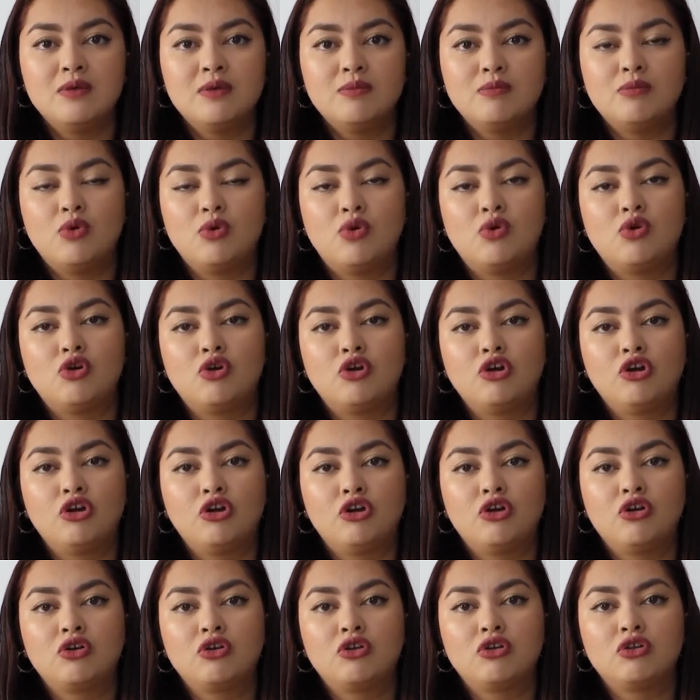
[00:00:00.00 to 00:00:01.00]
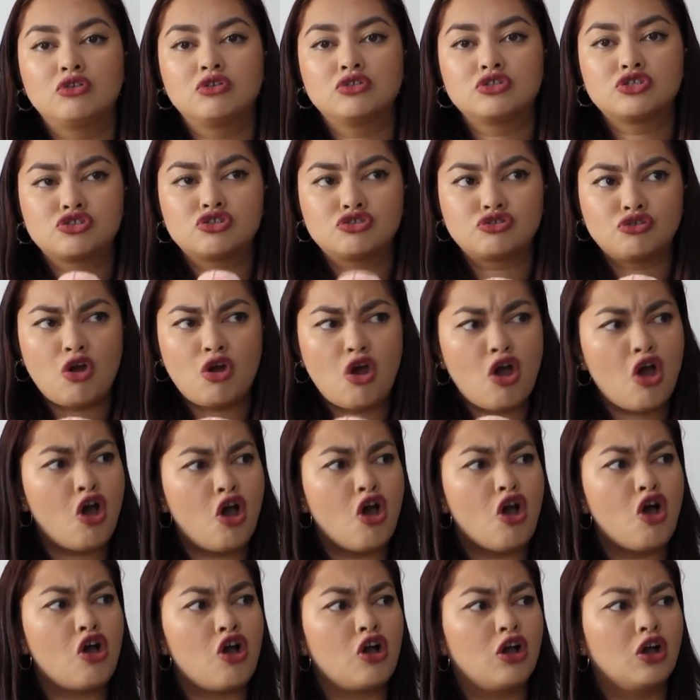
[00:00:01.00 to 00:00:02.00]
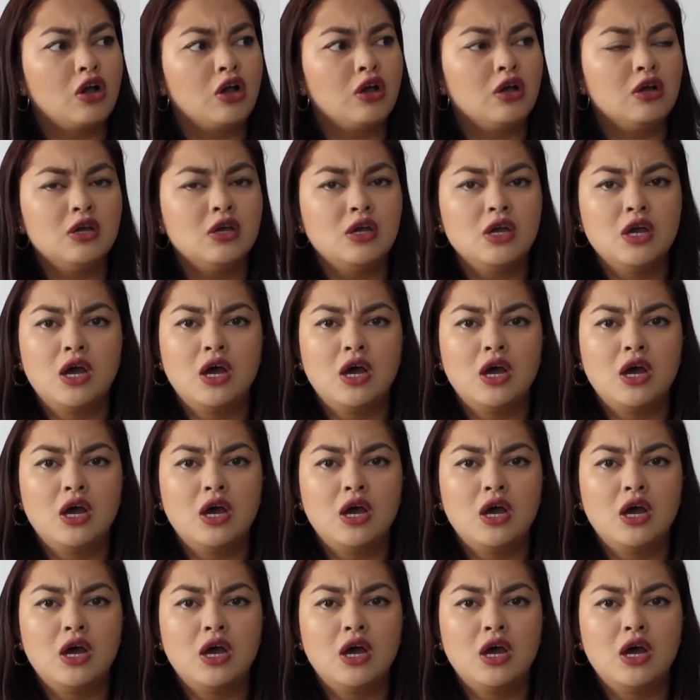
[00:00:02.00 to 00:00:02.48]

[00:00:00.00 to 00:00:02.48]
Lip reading: more strong,